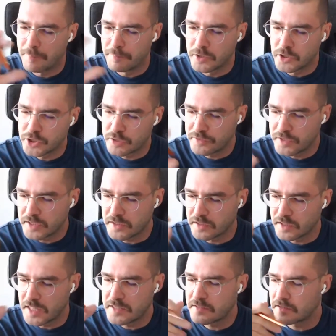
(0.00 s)
shifting the
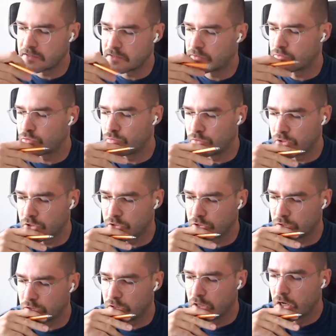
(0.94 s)
lenses through which
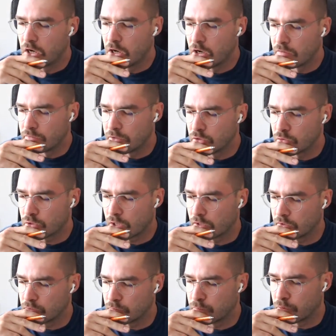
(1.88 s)
we look
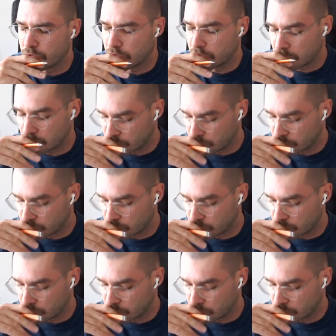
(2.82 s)
at the political